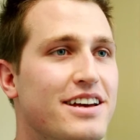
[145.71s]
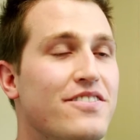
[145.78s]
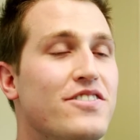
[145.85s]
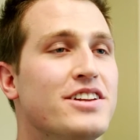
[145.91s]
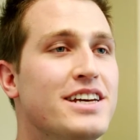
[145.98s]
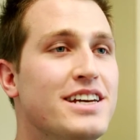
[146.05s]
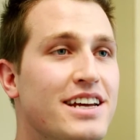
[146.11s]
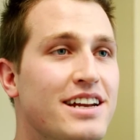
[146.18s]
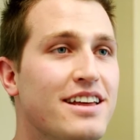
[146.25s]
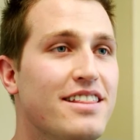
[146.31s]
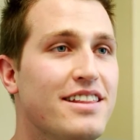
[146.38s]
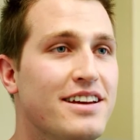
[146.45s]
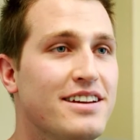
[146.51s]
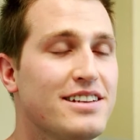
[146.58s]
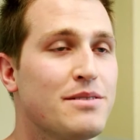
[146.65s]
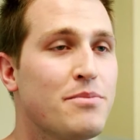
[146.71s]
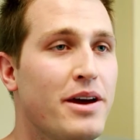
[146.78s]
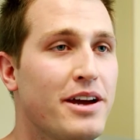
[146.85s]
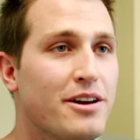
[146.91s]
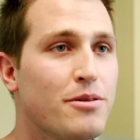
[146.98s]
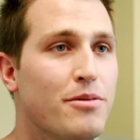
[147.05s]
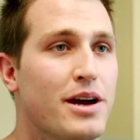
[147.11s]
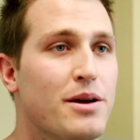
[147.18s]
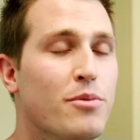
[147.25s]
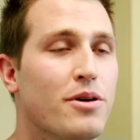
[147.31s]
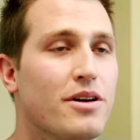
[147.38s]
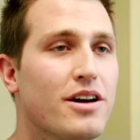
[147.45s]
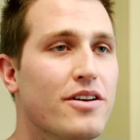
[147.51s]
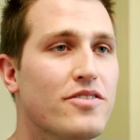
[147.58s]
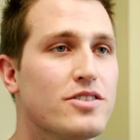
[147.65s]
If you need anything to make your wait
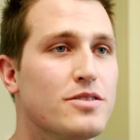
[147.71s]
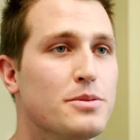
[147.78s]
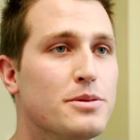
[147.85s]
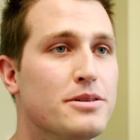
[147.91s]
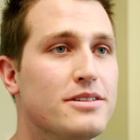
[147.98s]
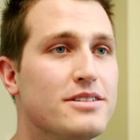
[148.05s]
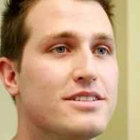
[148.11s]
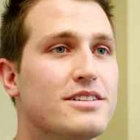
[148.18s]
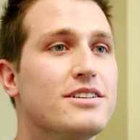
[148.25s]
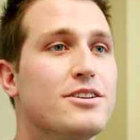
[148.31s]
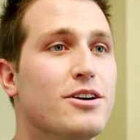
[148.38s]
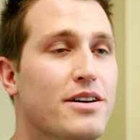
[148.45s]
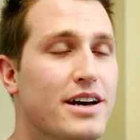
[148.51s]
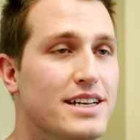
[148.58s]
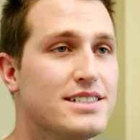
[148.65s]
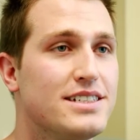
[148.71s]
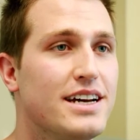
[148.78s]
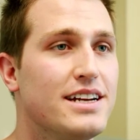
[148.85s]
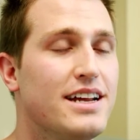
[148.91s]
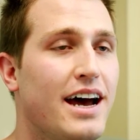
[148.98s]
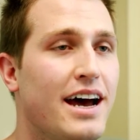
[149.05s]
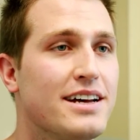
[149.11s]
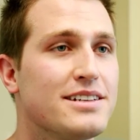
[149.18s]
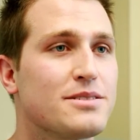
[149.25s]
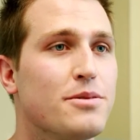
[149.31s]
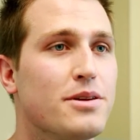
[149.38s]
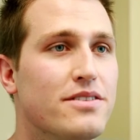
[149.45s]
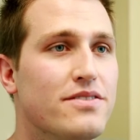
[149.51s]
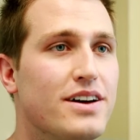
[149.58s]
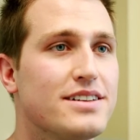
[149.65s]
more comfortable, don't hesitate to ask
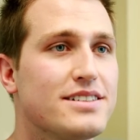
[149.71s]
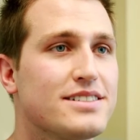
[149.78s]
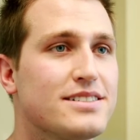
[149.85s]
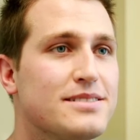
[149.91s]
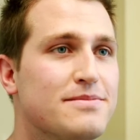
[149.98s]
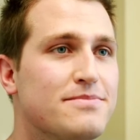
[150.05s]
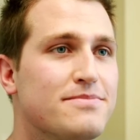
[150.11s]
one of us.